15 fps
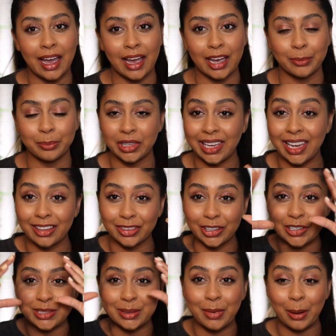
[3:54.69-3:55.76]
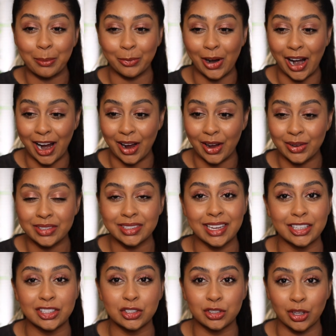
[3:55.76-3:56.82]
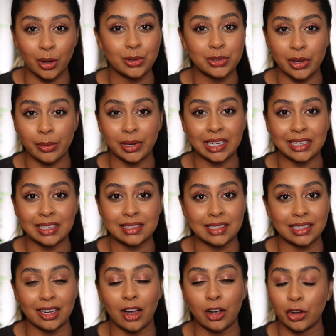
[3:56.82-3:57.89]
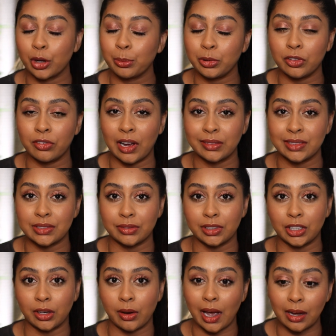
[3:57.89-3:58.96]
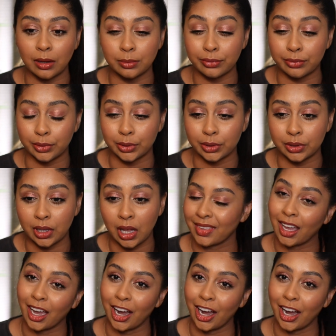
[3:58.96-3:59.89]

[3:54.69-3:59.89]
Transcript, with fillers: Um, but yeah, those are my brows. It's so, so easy. I hope you found this video helpful.